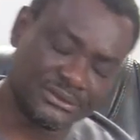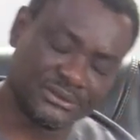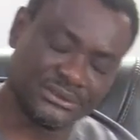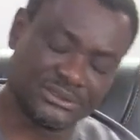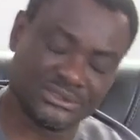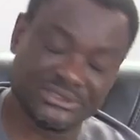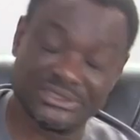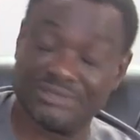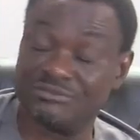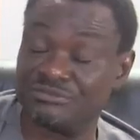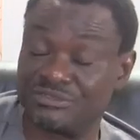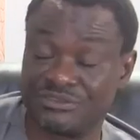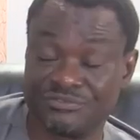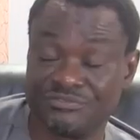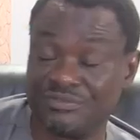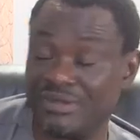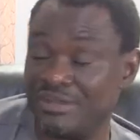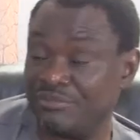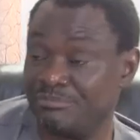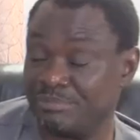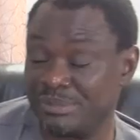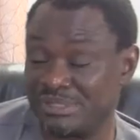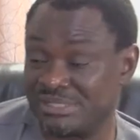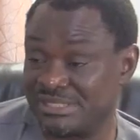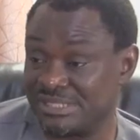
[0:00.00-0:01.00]

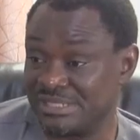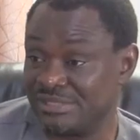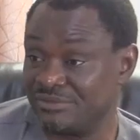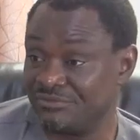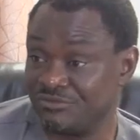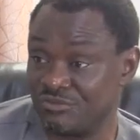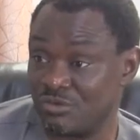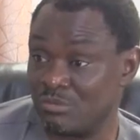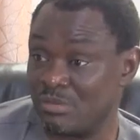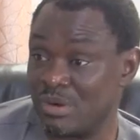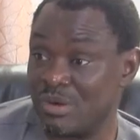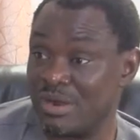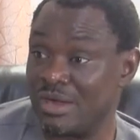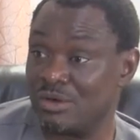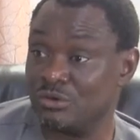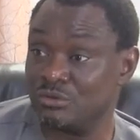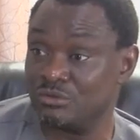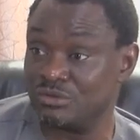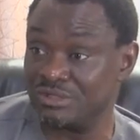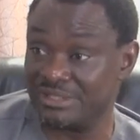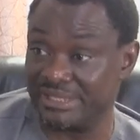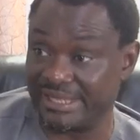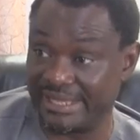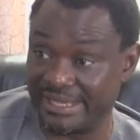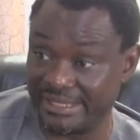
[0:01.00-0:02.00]
75% from our
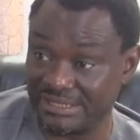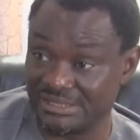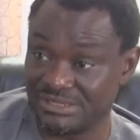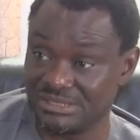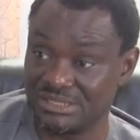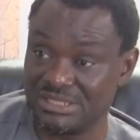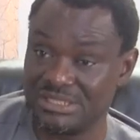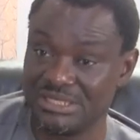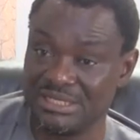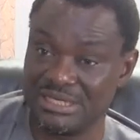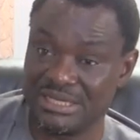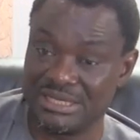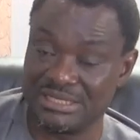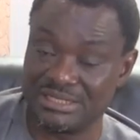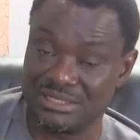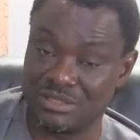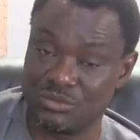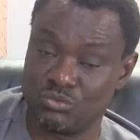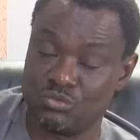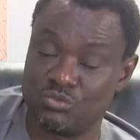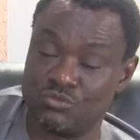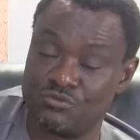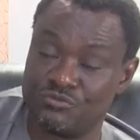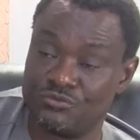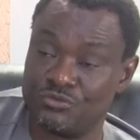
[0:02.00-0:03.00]
own decks, and then
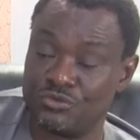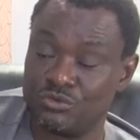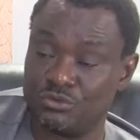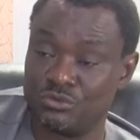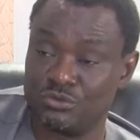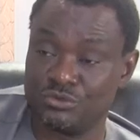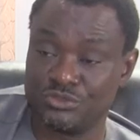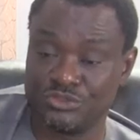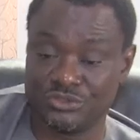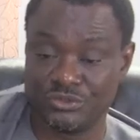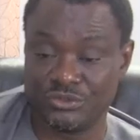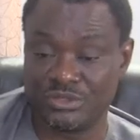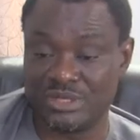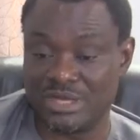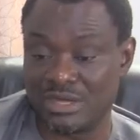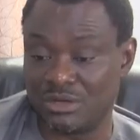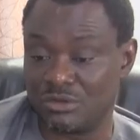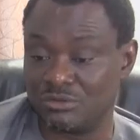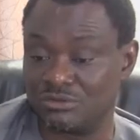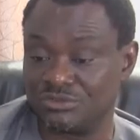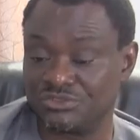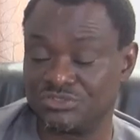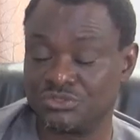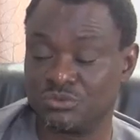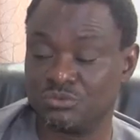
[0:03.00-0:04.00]
we'll follow the other
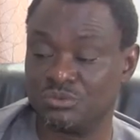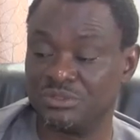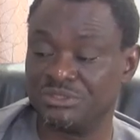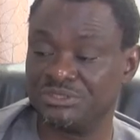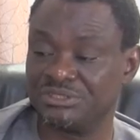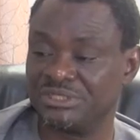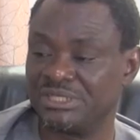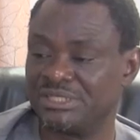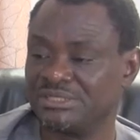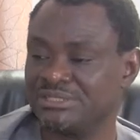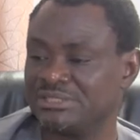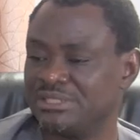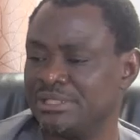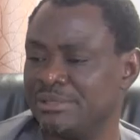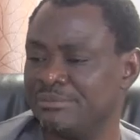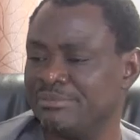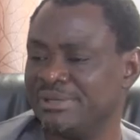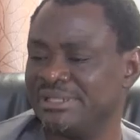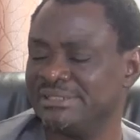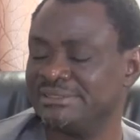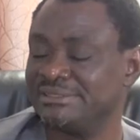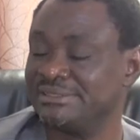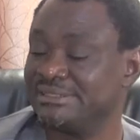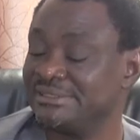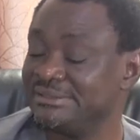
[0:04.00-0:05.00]
consequential step
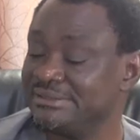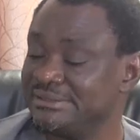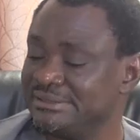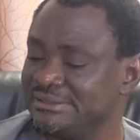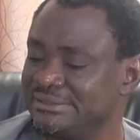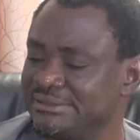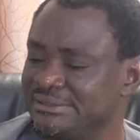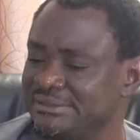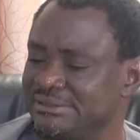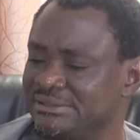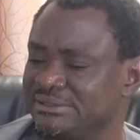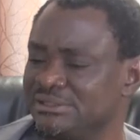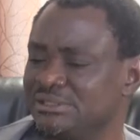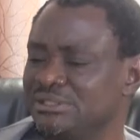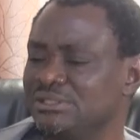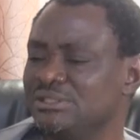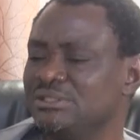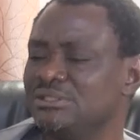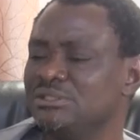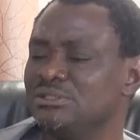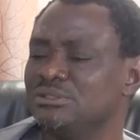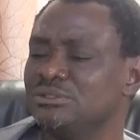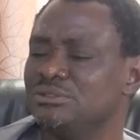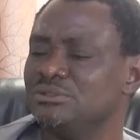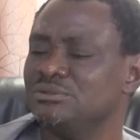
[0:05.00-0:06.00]
by sending it
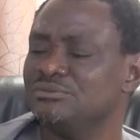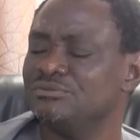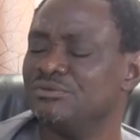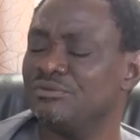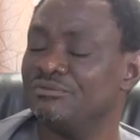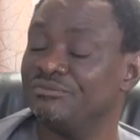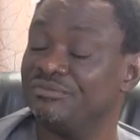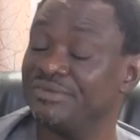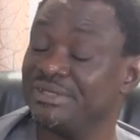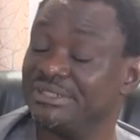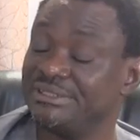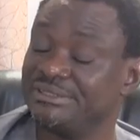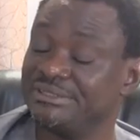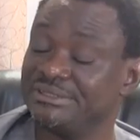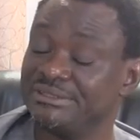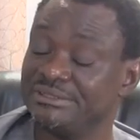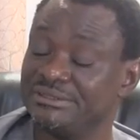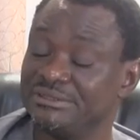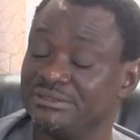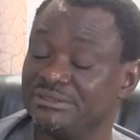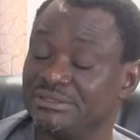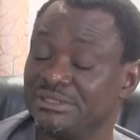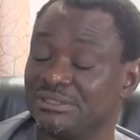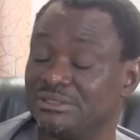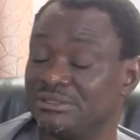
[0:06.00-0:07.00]
for
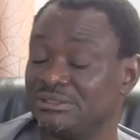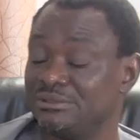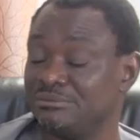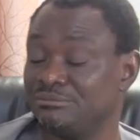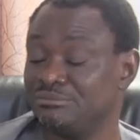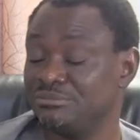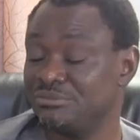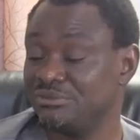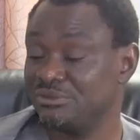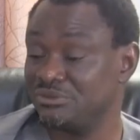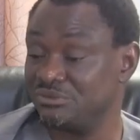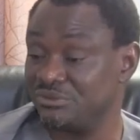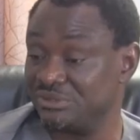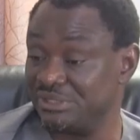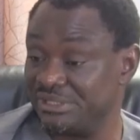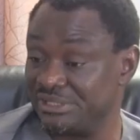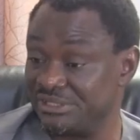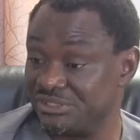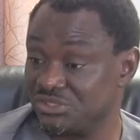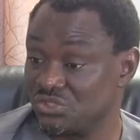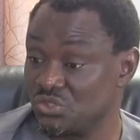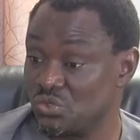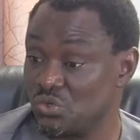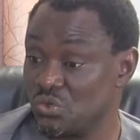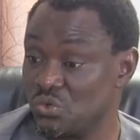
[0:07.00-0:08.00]
vetting and then to the
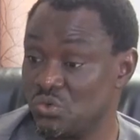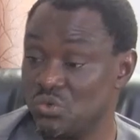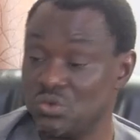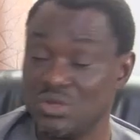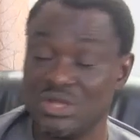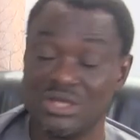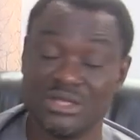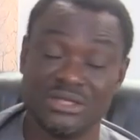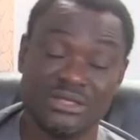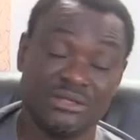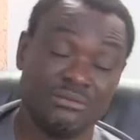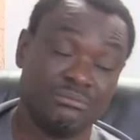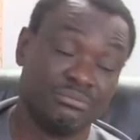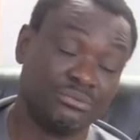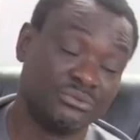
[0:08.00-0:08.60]
ESCO, and then